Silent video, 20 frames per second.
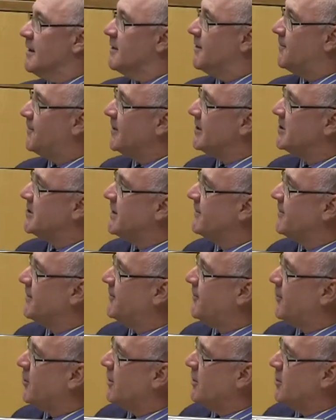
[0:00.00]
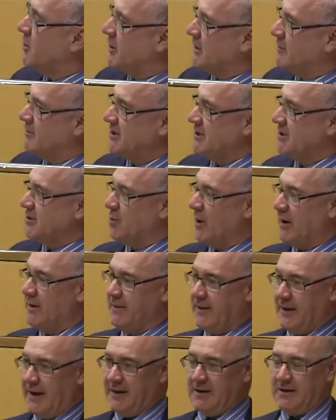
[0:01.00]
The first of the four norms is
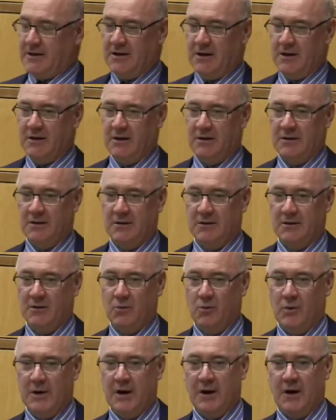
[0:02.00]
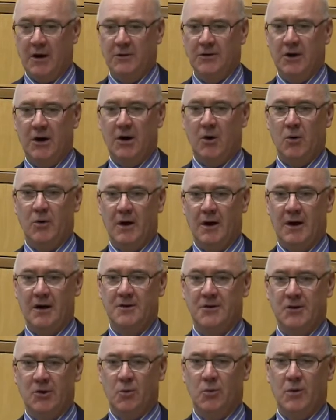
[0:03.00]
one that we all know
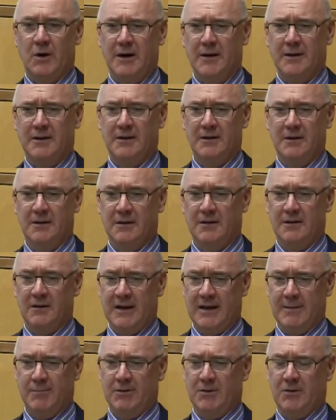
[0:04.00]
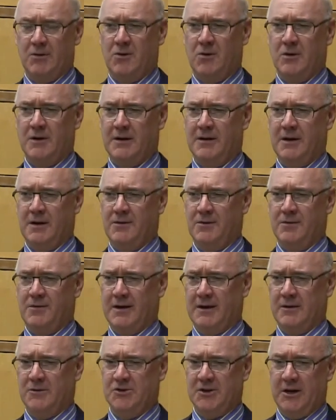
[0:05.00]
under one label or another.
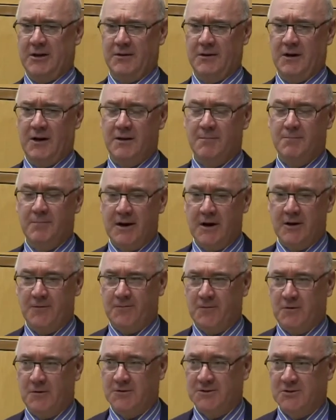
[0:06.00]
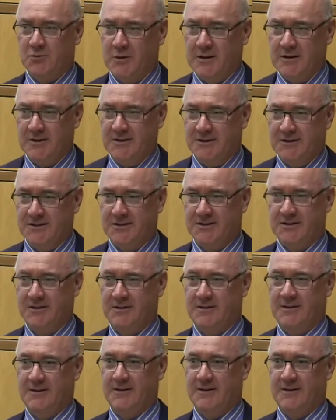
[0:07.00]
Thou shalt not bear false witness.